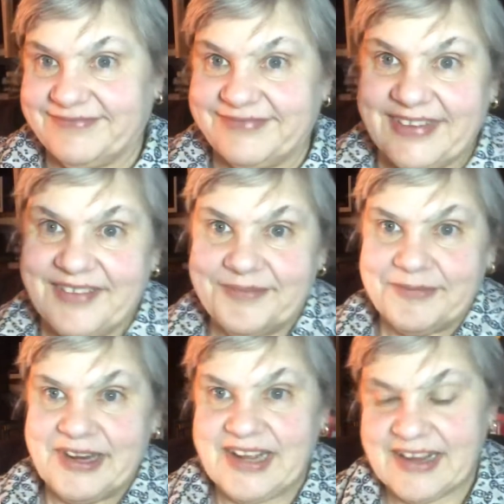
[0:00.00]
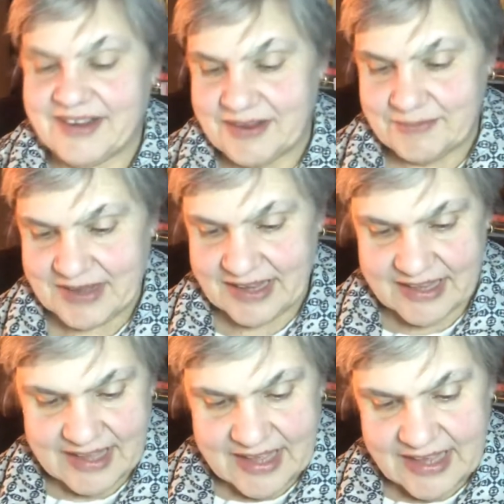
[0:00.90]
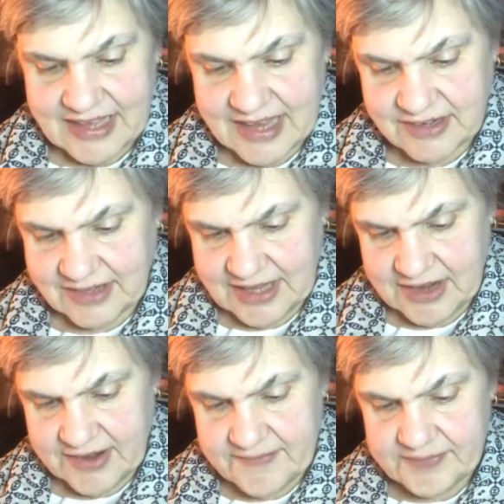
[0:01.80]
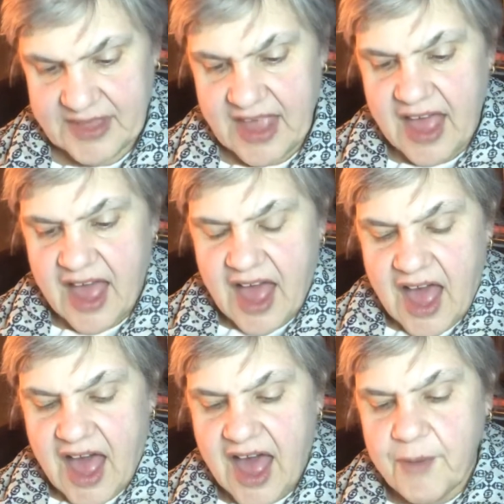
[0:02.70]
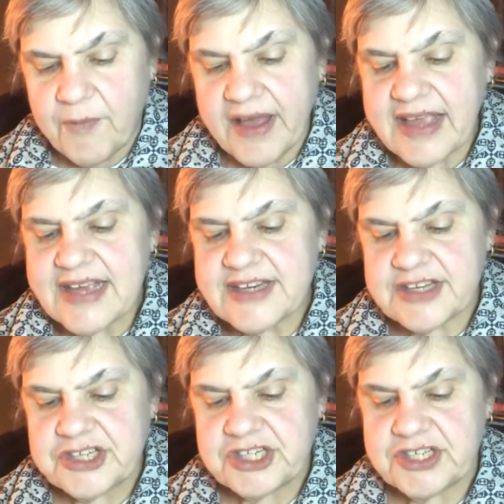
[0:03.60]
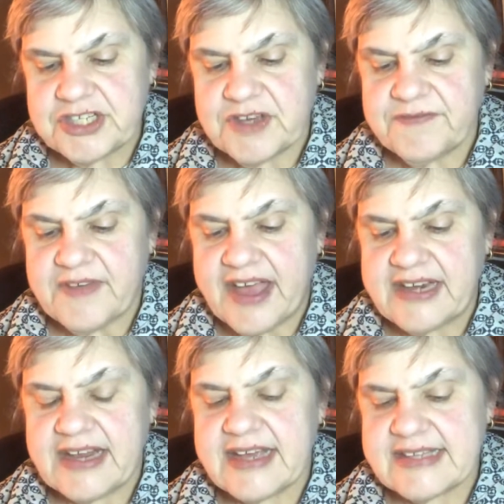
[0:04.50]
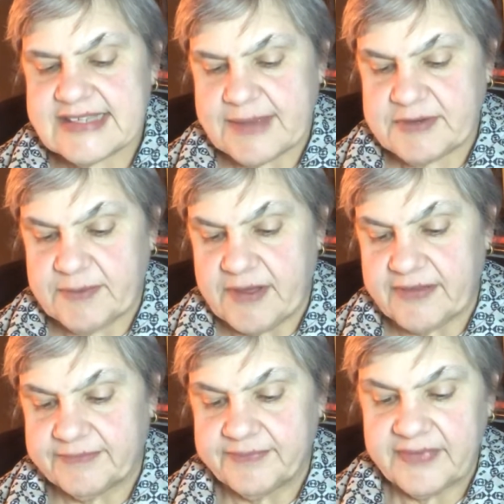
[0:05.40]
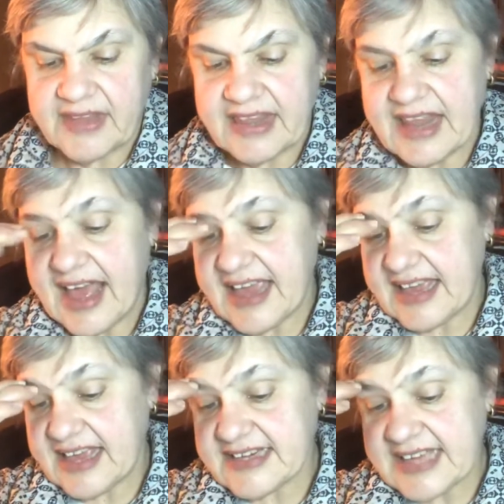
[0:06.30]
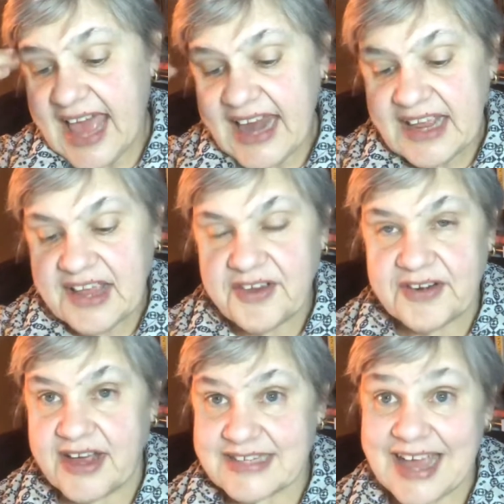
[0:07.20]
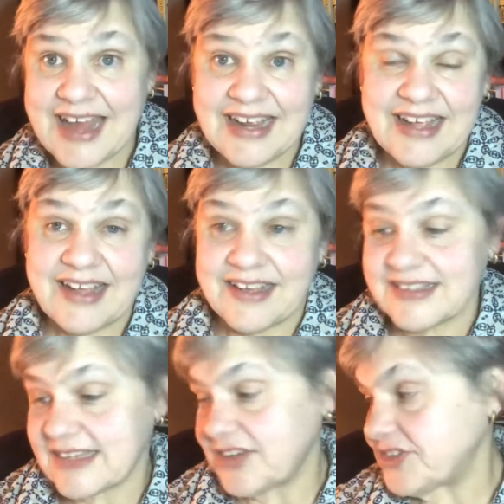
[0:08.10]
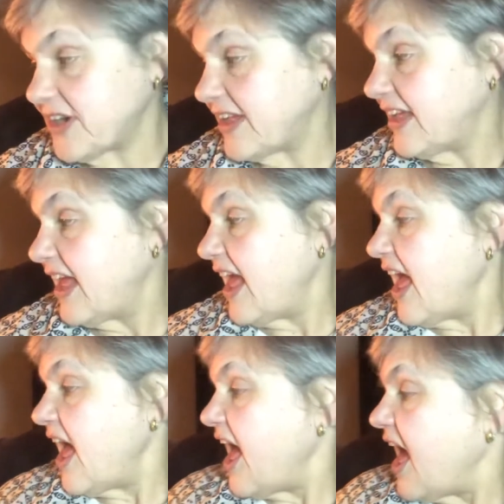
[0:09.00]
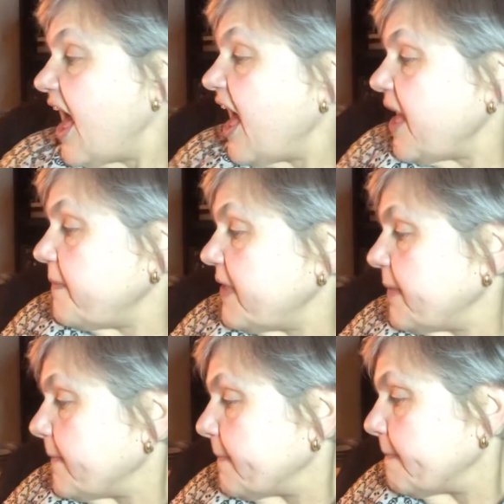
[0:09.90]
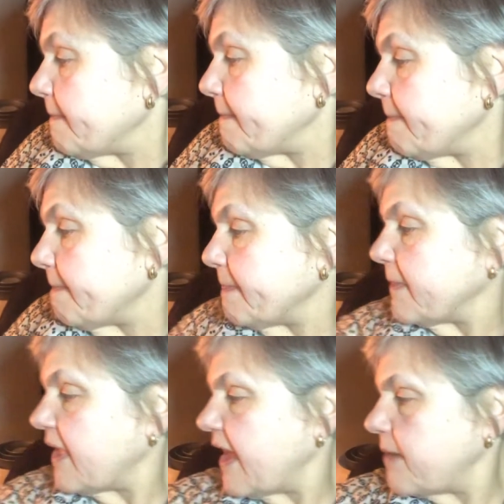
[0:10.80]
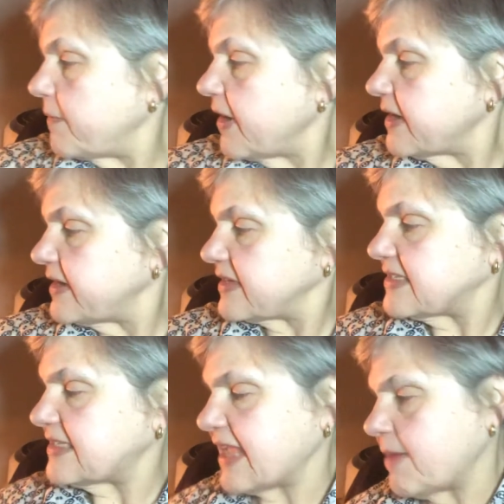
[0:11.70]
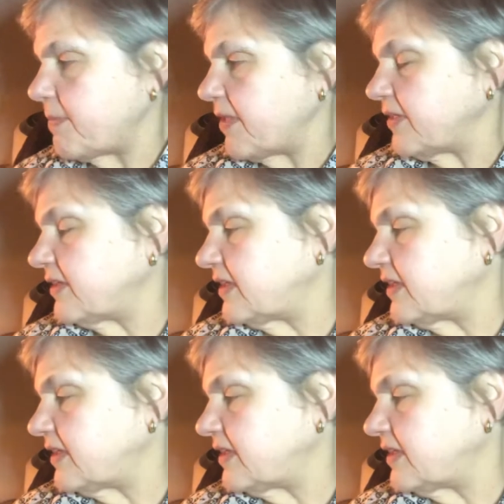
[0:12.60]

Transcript: I'm reading it on my Kindle here. What condition do you find acceptable, i.e. tatty or not tatty, etc.? I brought an example.